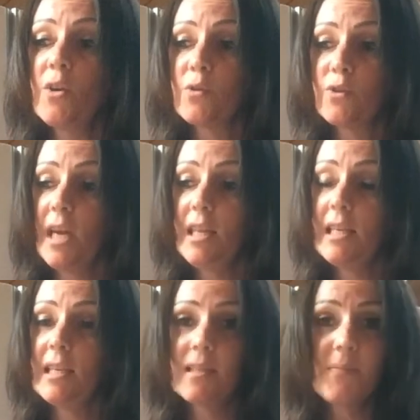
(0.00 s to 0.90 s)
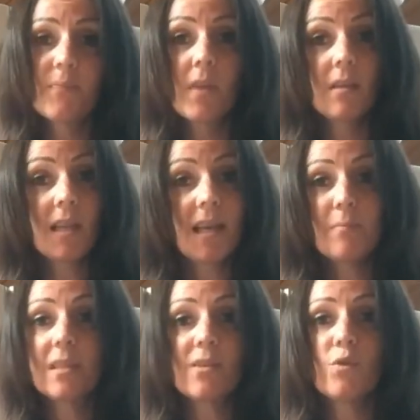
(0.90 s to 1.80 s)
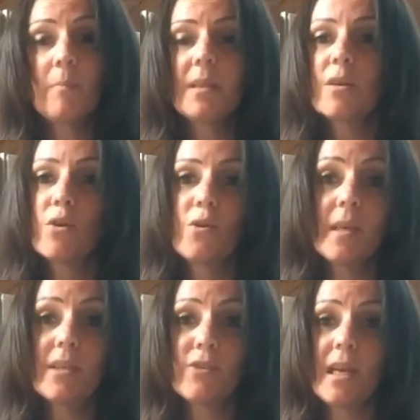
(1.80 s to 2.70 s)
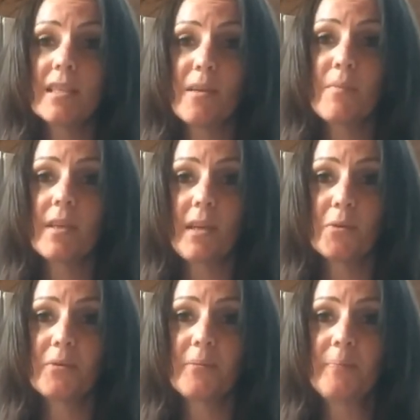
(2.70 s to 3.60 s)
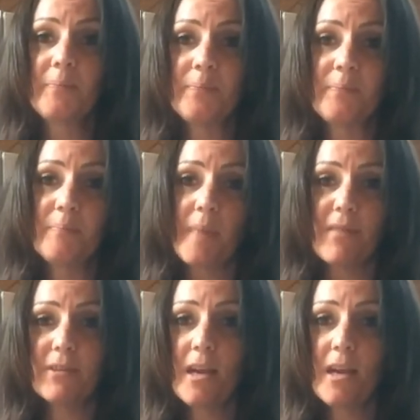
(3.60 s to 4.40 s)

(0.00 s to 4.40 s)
So try these. The libraries are open. Go in and try something else. Bye for